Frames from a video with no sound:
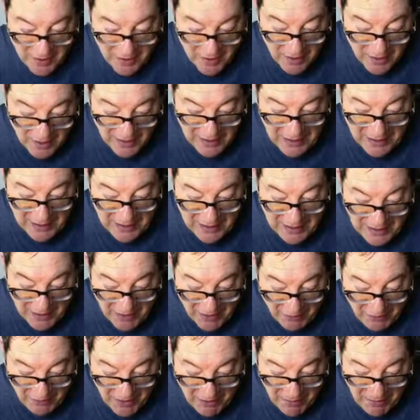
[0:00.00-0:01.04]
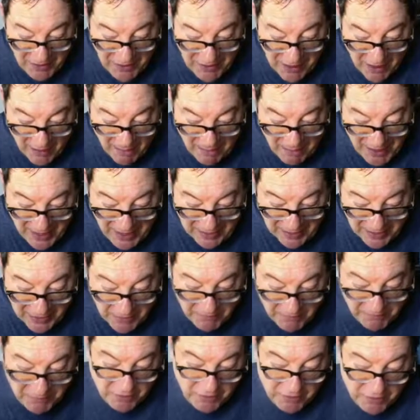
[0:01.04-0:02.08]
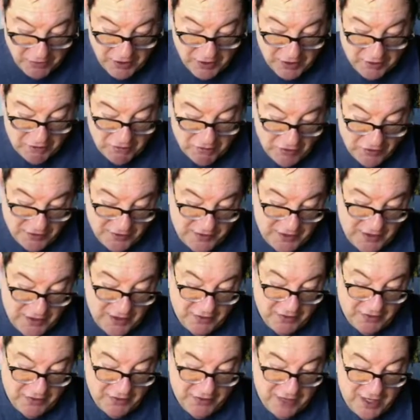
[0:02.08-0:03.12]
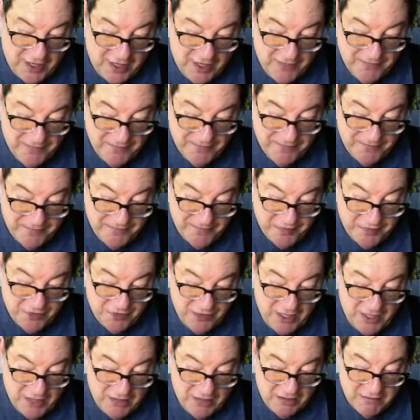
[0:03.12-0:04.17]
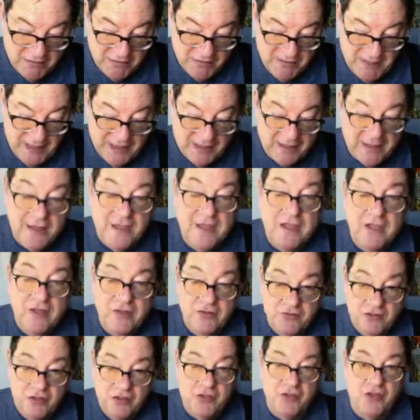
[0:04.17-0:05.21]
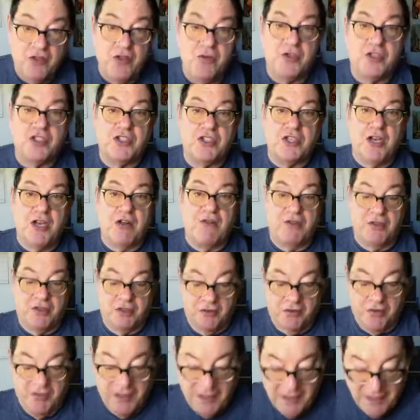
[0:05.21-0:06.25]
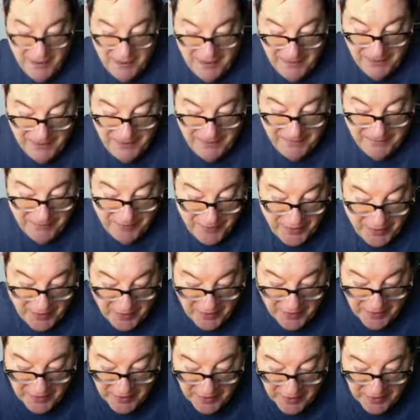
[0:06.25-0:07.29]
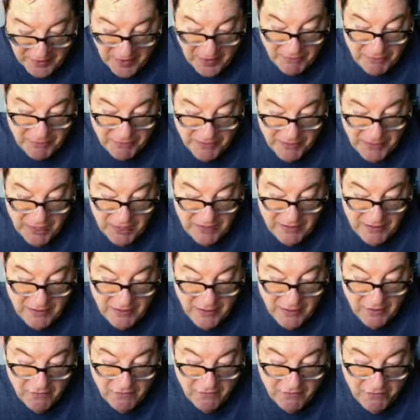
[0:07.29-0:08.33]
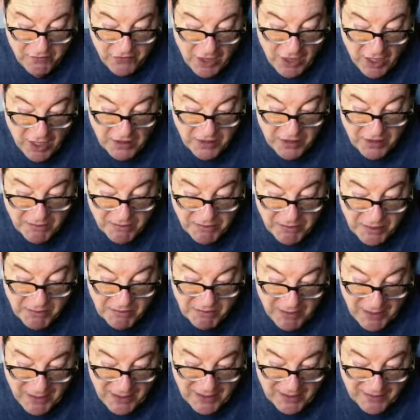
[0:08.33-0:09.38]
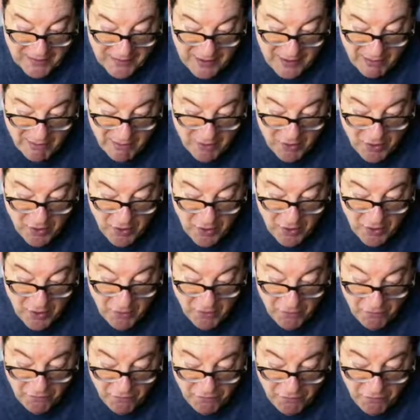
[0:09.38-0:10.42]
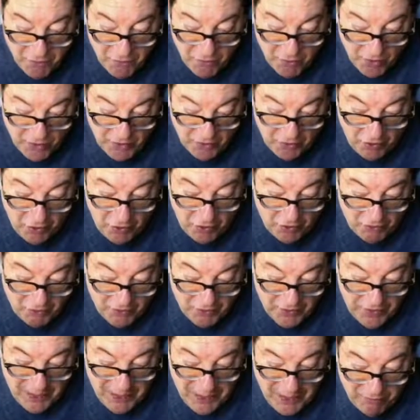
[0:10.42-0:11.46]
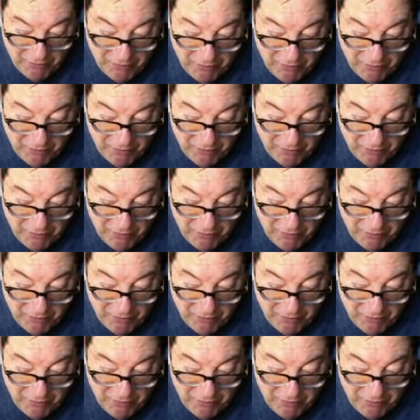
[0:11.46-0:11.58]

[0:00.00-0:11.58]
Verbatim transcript: And then he left them and got back in the boat and crossed the other side. So now he comes back to Jewish territory. And his disciples had forgotten to bring bread except for one loaf they have